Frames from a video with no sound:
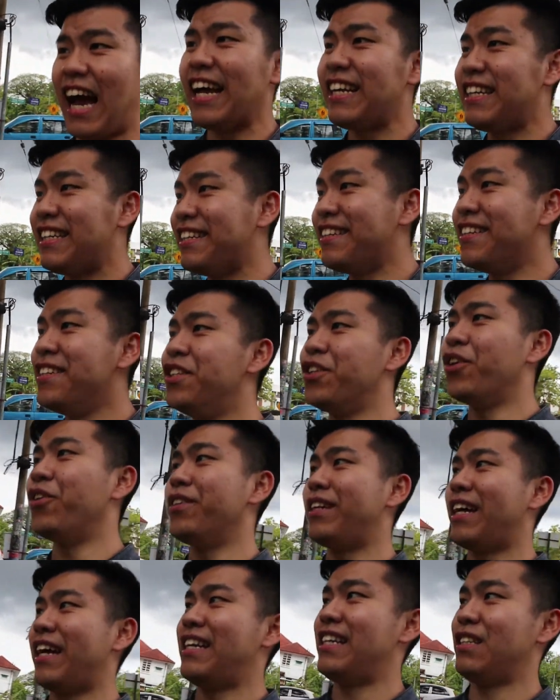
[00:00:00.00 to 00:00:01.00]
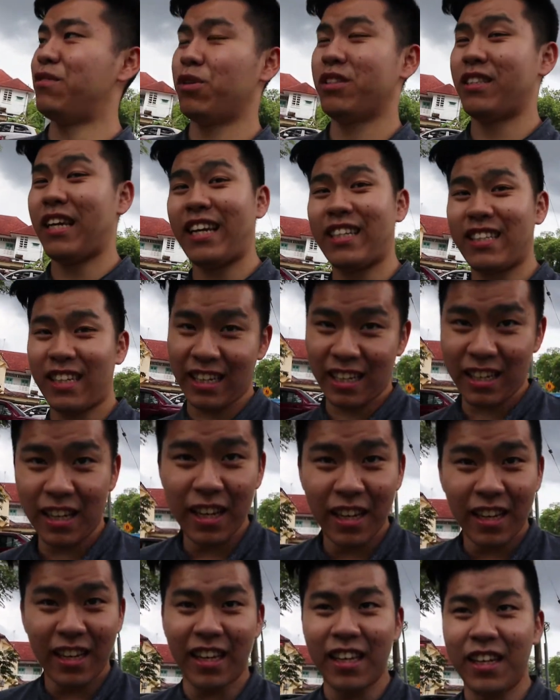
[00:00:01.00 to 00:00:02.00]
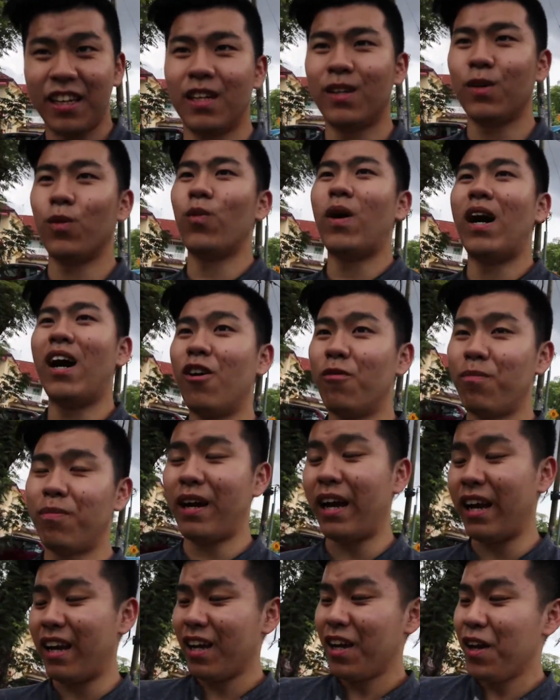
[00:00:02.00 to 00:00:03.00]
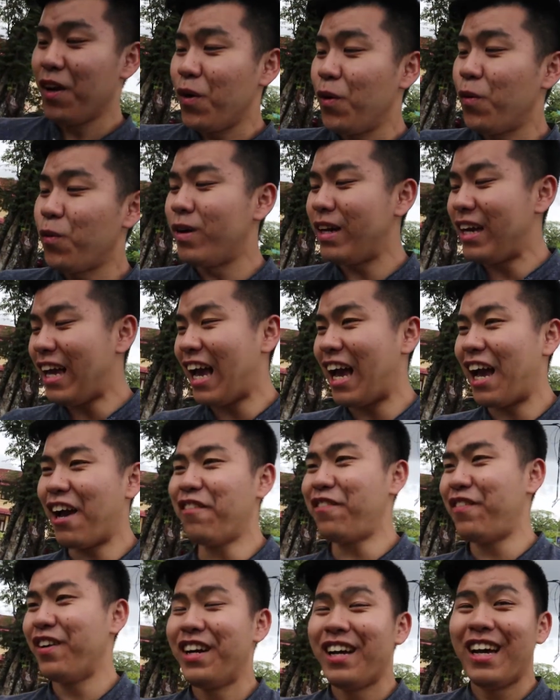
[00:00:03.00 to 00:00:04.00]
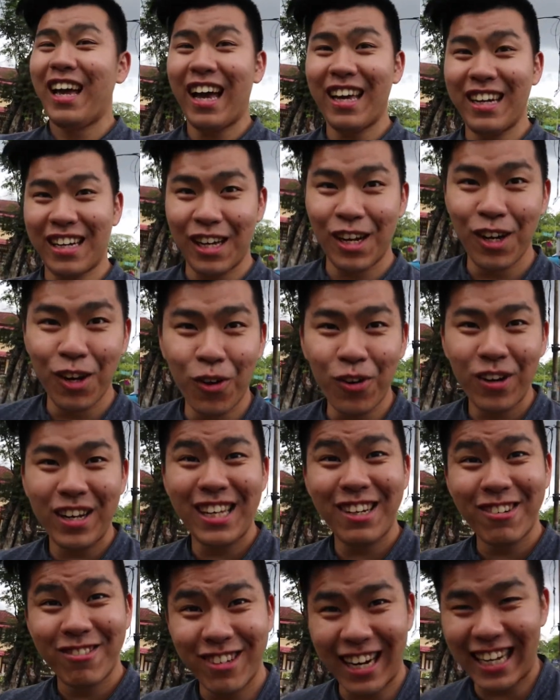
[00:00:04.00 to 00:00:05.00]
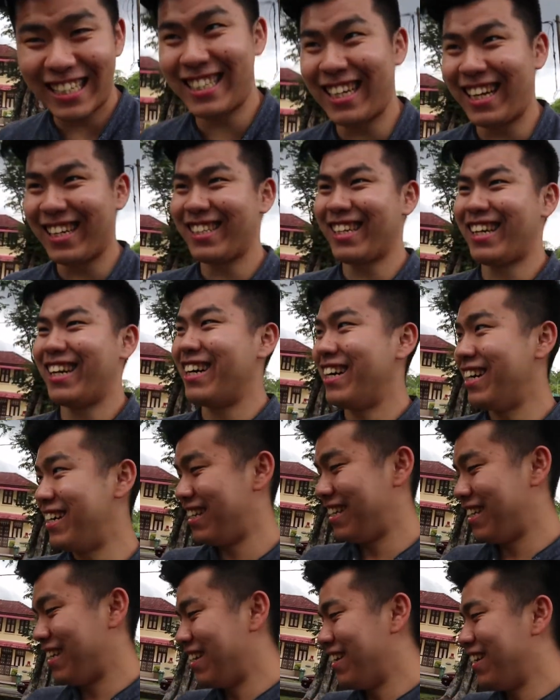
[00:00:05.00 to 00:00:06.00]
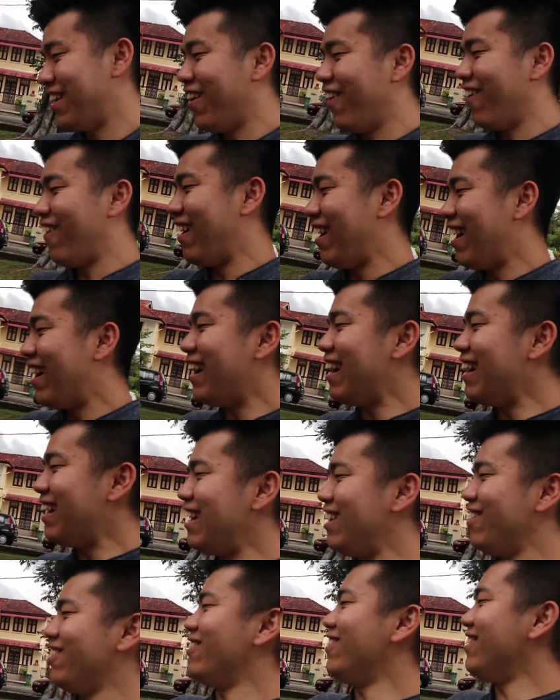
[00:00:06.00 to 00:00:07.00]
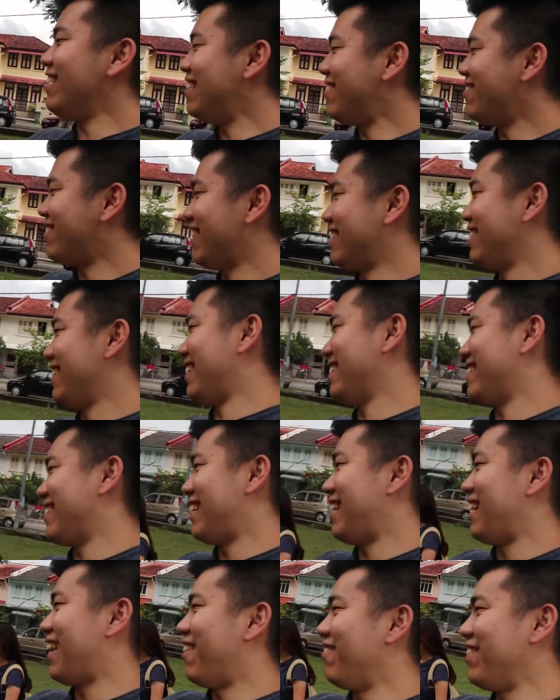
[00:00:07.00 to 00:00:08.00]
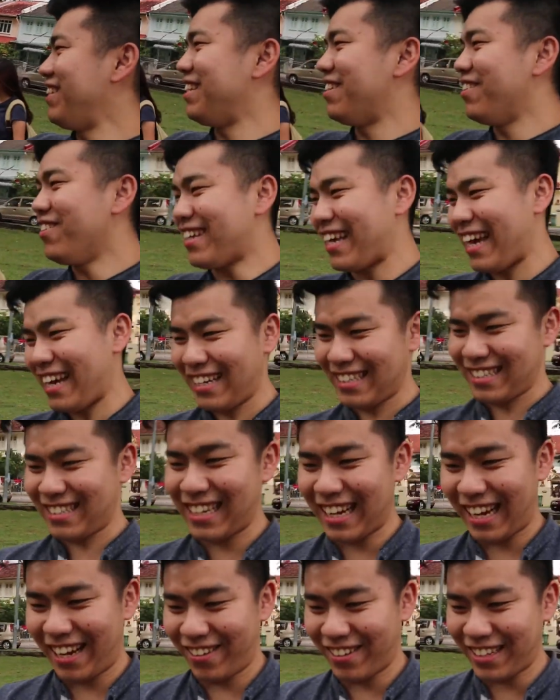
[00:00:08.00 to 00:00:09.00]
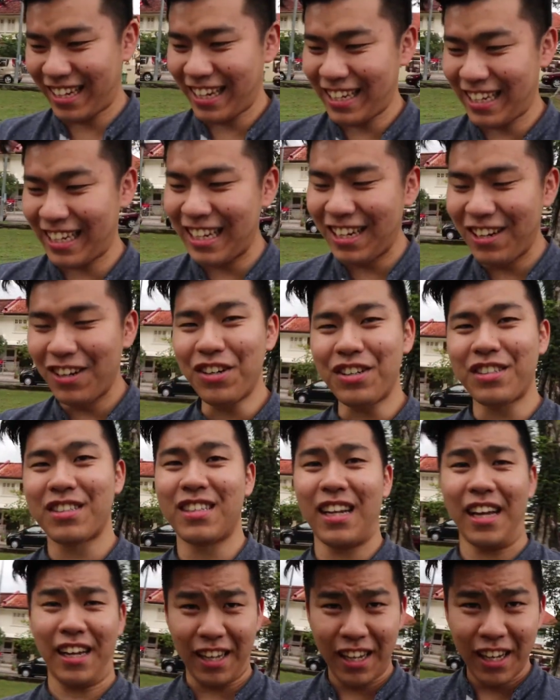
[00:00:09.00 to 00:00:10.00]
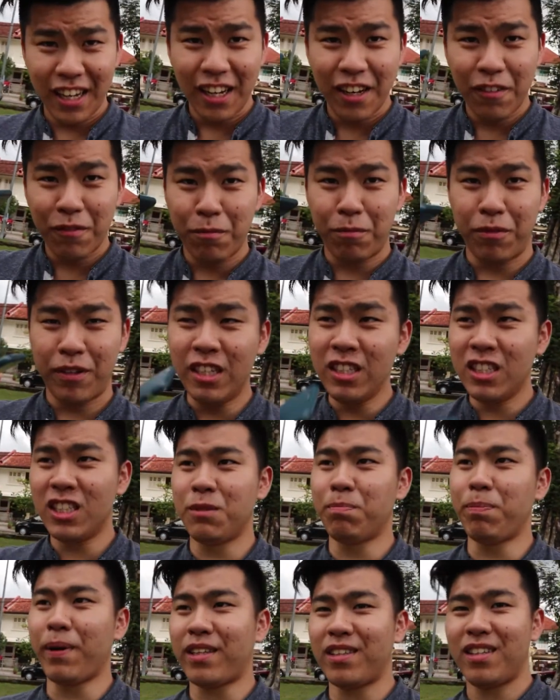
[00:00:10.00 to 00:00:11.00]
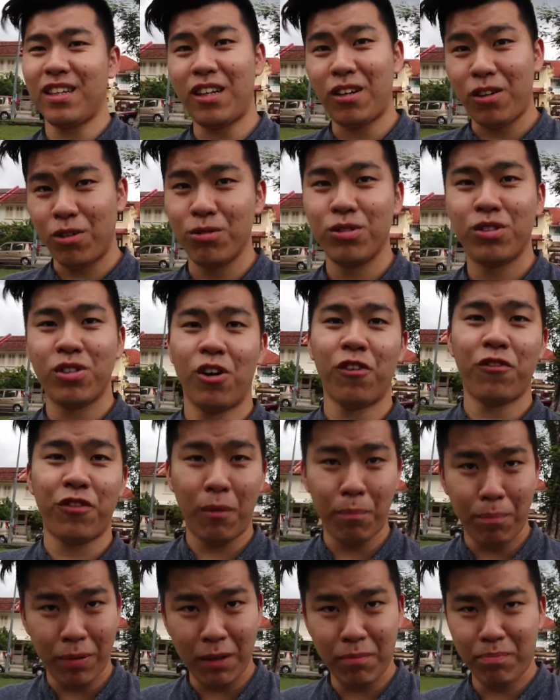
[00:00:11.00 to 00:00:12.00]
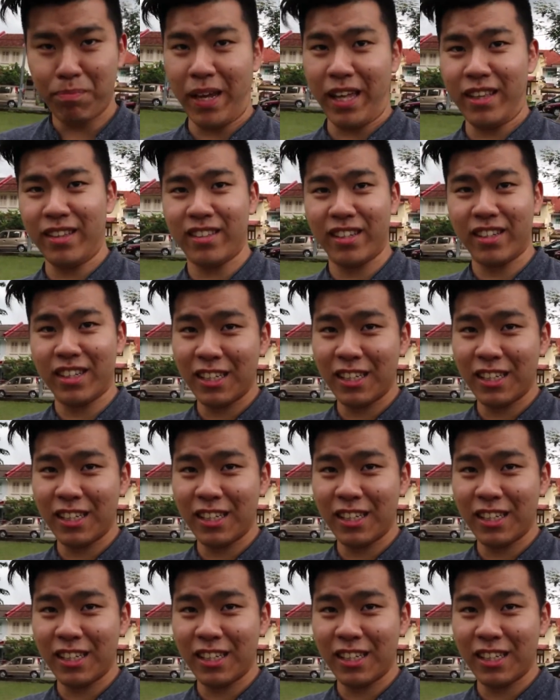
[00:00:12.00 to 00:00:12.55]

I didn't know that this was actually in the wild, but we have an Alolan Rattata. Alolan Rattata. I mean, look at this guy, okay? He looks like Inspector Clouseau from Pink Panther.